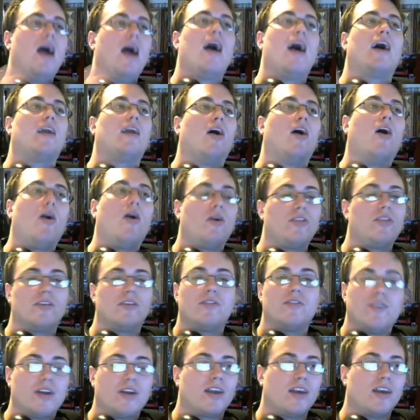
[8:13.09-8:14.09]
Add all
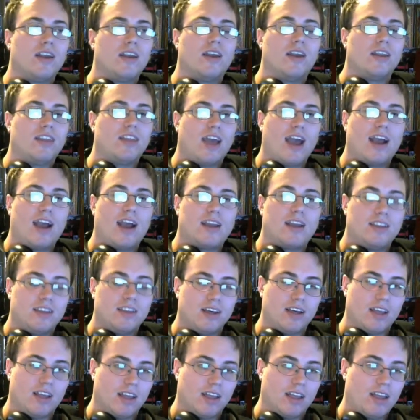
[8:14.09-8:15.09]
the frickin' attack
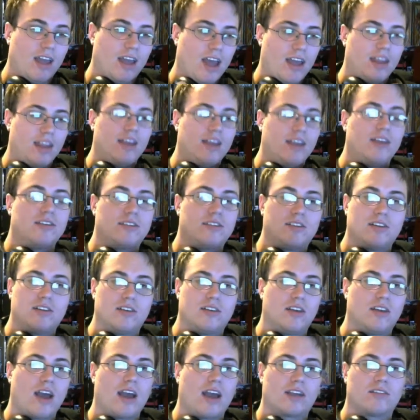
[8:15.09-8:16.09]
to it, and he gets to
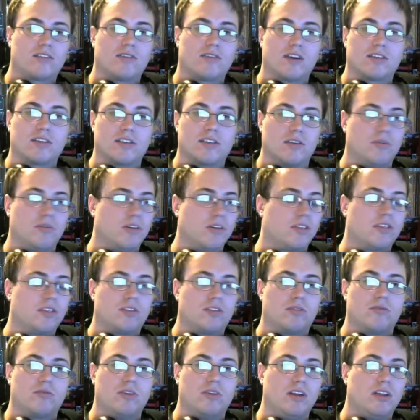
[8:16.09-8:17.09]
attack directly with
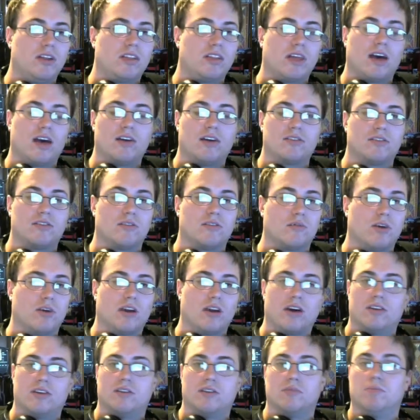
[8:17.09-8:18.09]

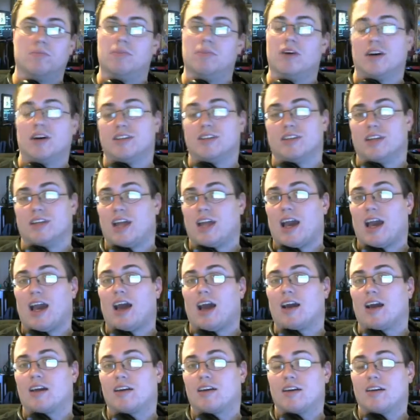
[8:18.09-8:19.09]
3,100 plus
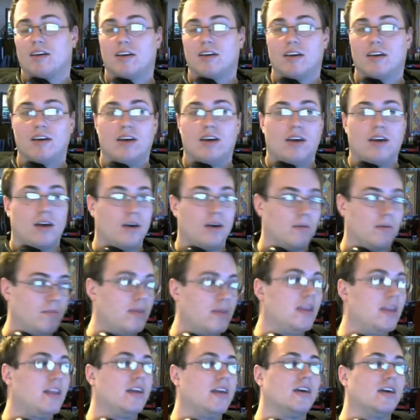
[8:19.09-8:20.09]
attack
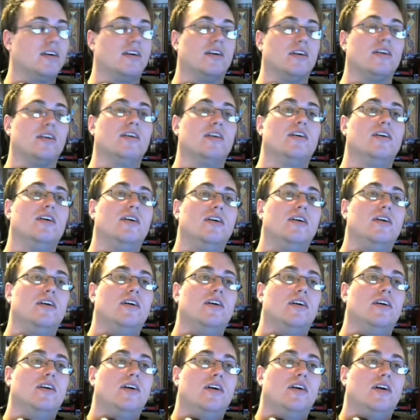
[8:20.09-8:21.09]
immediately.
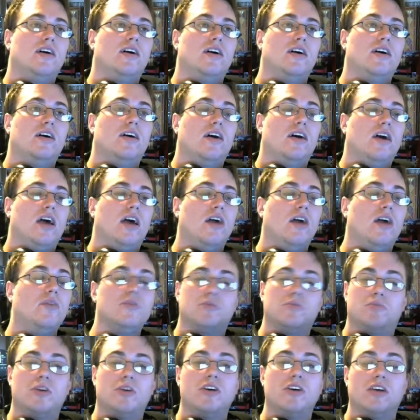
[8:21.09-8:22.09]
It
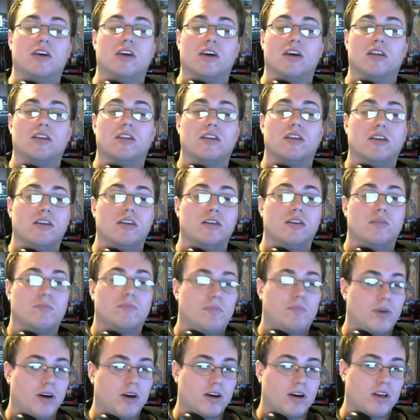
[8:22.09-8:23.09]
was brilliant,
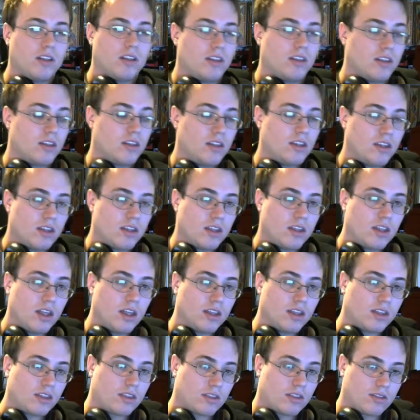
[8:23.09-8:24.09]
but
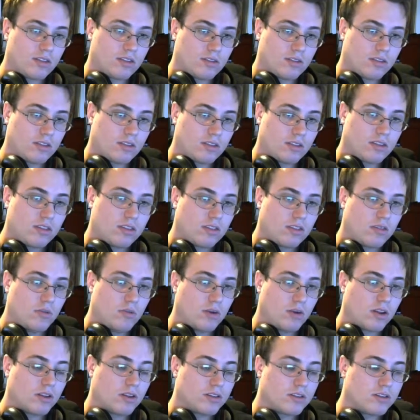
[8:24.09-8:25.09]
it's
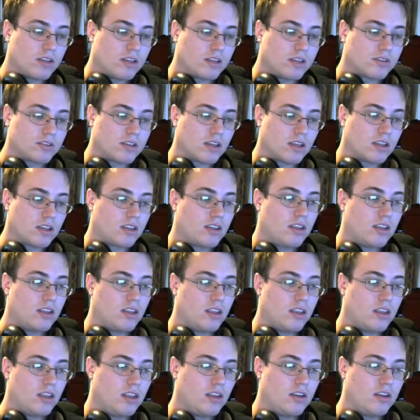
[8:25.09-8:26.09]
one of those things, like,
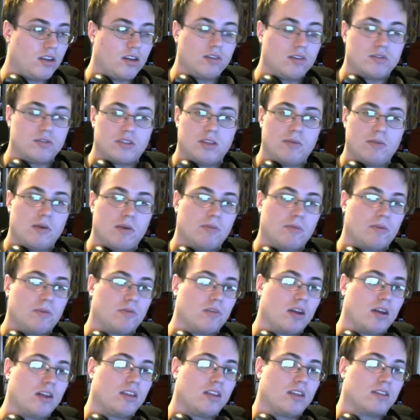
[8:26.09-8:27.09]
you don't see people
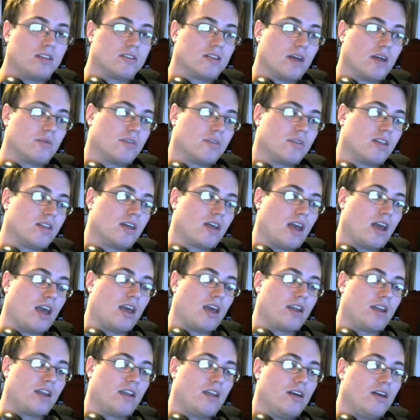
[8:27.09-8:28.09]
running this type of thing,
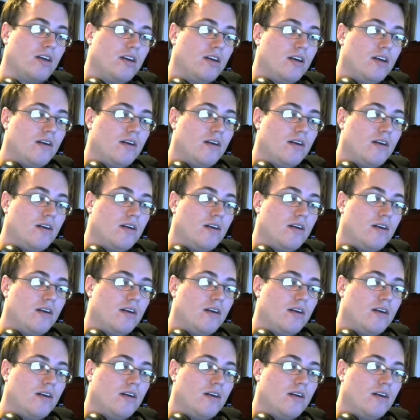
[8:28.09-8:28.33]
and